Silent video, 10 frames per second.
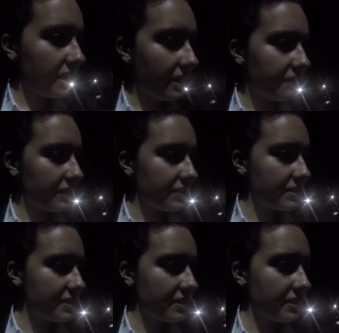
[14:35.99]

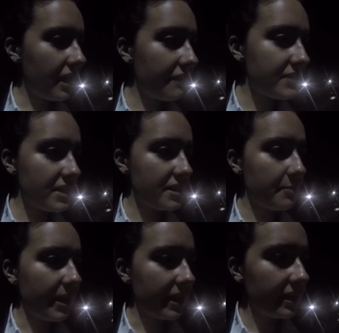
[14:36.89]
offers, offices in a
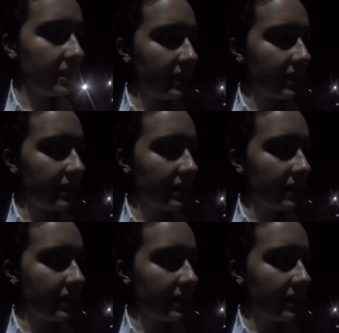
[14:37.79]
bank.